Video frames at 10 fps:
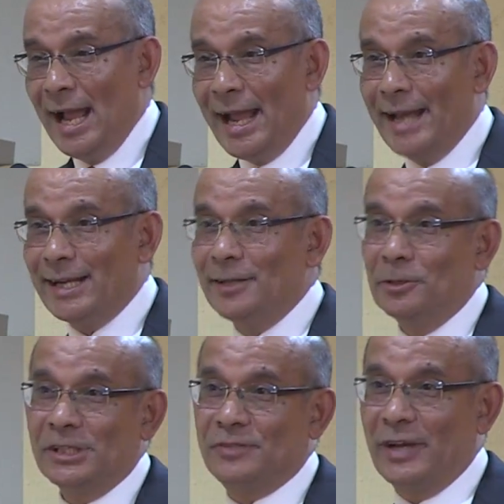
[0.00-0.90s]
And I
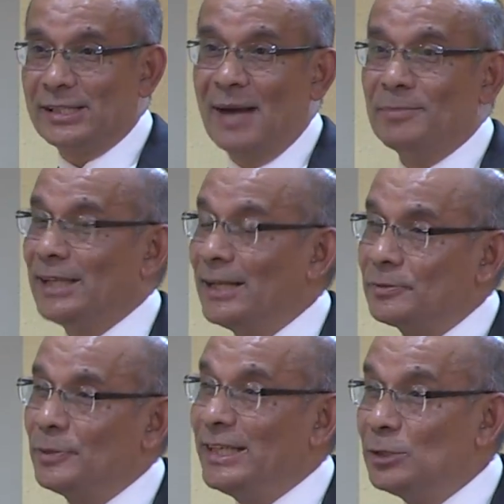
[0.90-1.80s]
noticed, for example, that
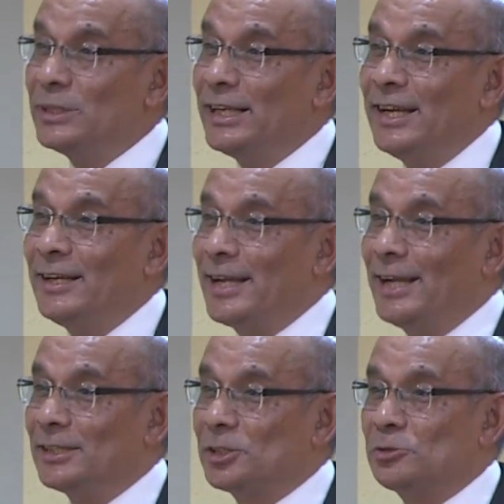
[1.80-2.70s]
we do need
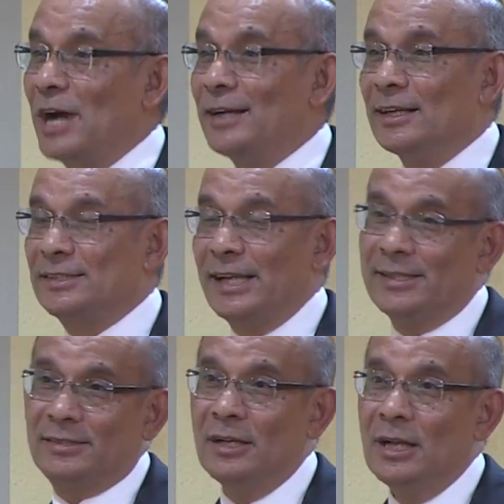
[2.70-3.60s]
indicators to try and
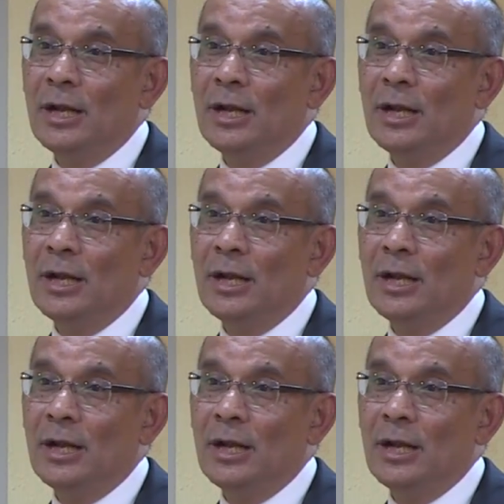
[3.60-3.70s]
assess